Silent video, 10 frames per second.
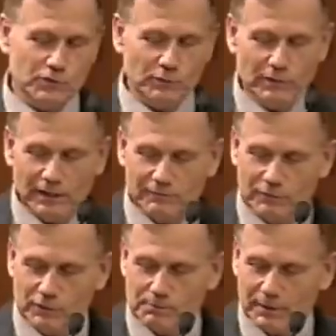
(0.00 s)
show you that
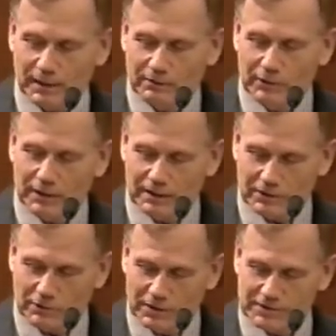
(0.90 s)
first by looking at a
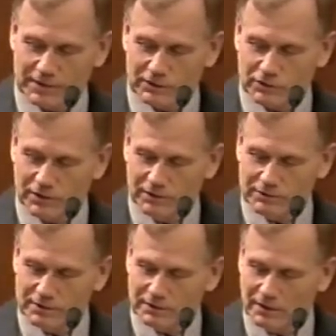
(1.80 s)
cross-section.
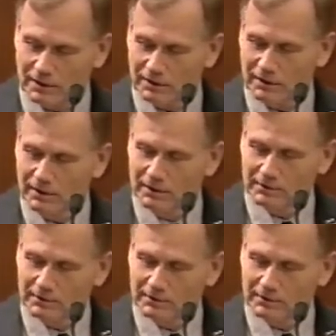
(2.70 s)
Here's the tongue.